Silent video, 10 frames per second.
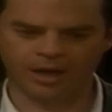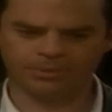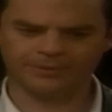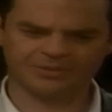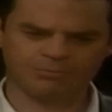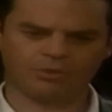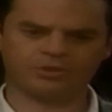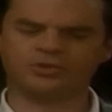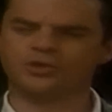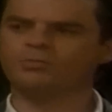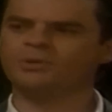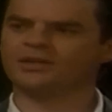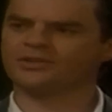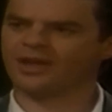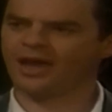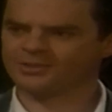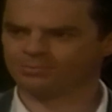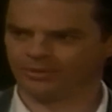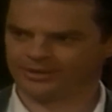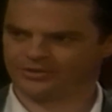couple of his more dubious
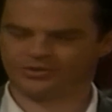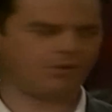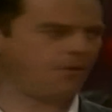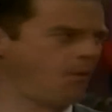exploits.